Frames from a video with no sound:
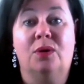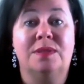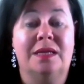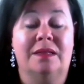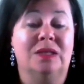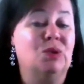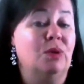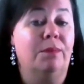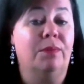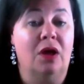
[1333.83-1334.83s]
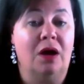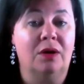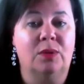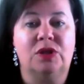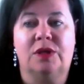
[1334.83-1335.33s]
post that link to a
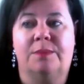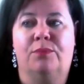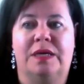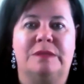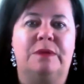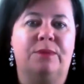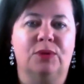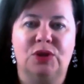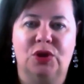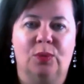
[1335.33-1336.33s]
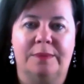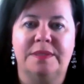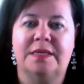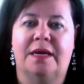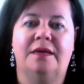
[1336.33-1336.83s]
blog, which brings people to your
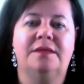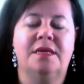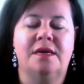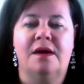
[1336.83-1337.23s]
website.